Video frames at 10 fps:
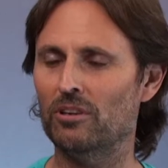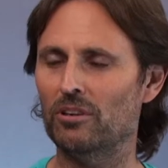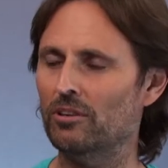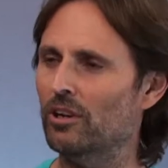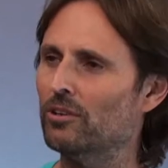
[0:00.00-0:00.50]

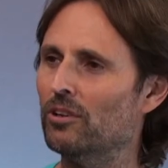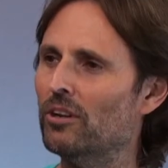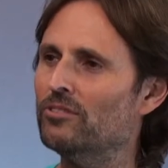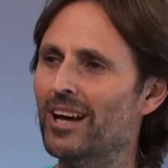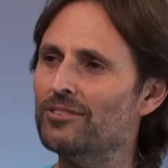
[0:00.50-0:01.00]
you know,
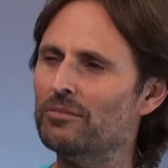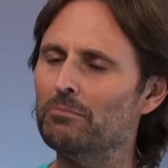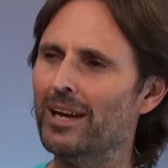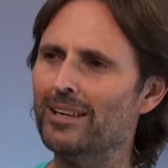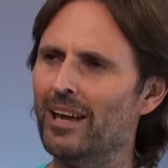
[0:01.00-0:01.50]
God doesn't
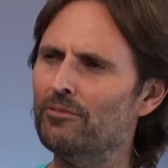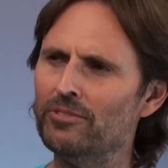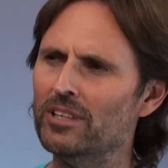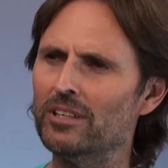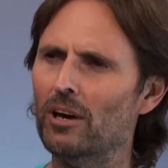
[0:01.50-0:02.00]
make our
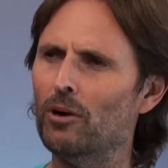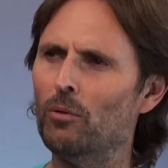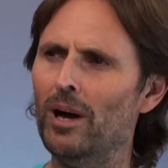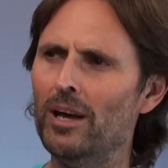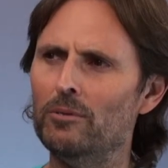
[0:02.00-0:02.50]
fear go
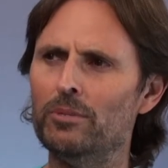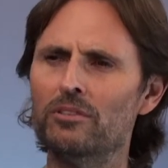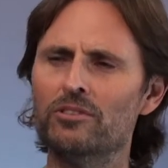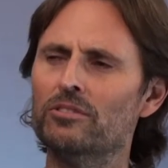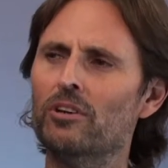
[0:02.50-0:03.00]
away
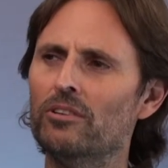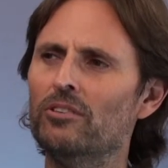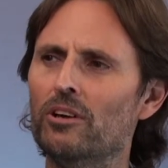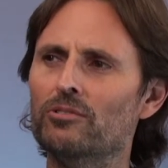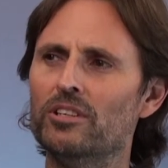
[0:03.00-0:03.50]
because God
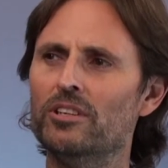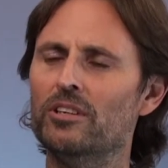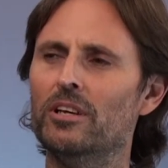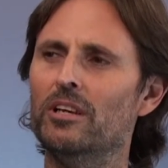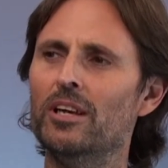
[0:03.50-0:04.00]
knows that it,
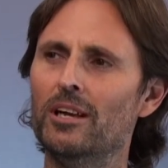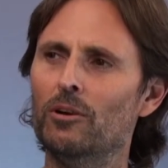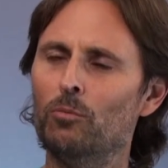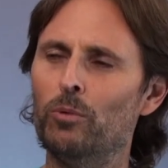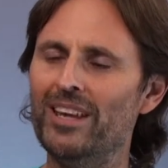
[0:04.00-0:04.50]
it,
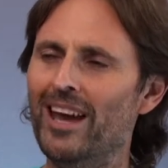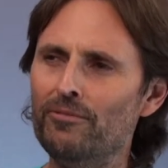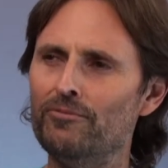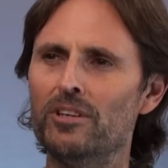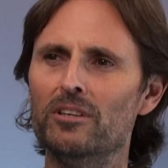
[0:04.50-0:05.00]
we
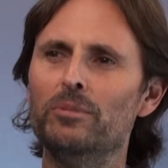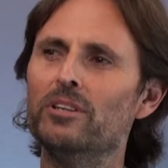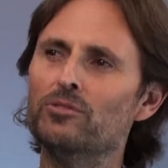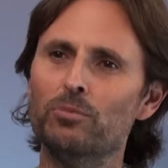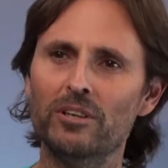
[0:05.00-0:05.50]
have fear
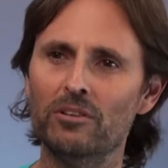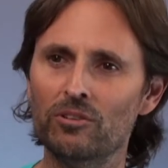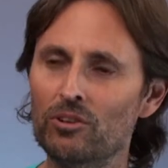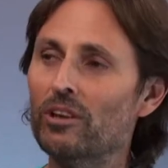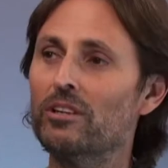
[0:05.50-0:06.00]
because we're
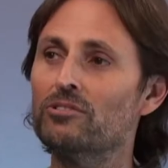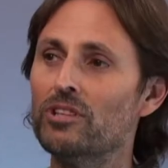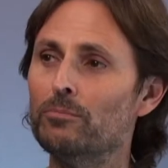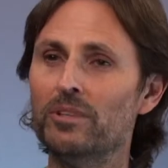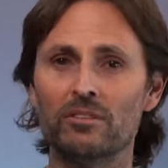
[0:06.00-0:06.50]
not
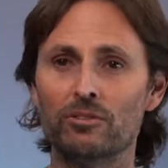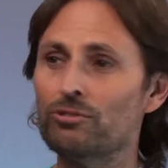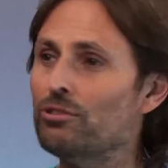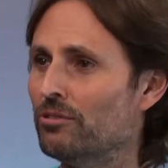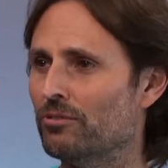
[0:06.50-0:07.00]
accepting the
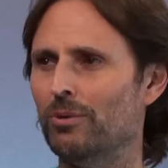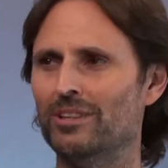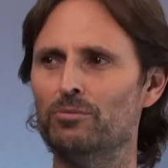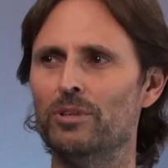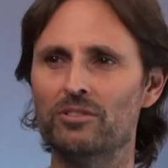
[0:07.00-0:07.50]
truth.
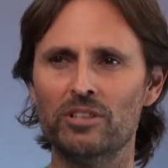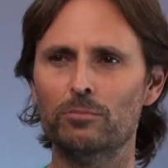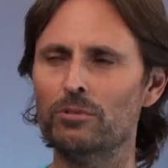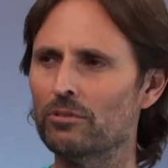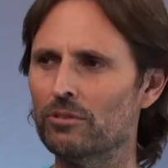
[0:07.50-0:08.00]
Once we
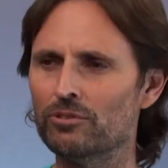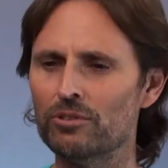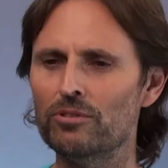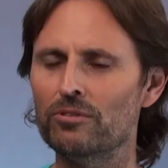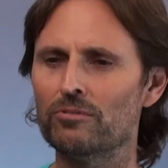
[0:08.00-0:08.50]
accept all the
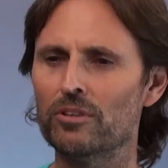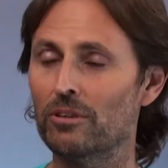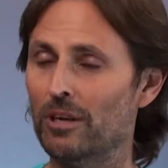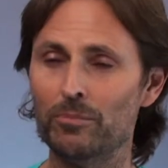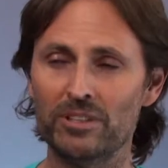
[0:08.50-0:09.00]
truth, of,
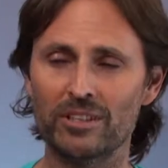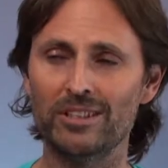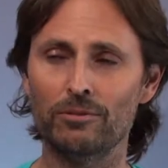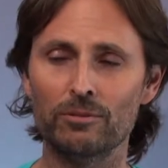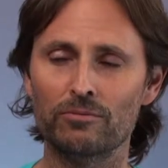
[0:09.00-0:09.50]
and
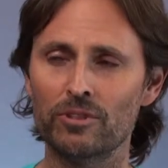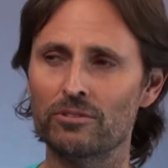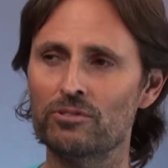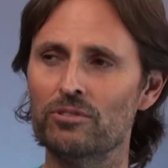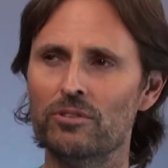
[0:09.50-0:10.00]
particularly all of
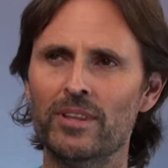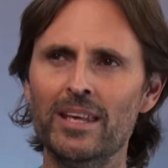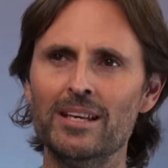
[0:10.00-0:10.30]
God's truth,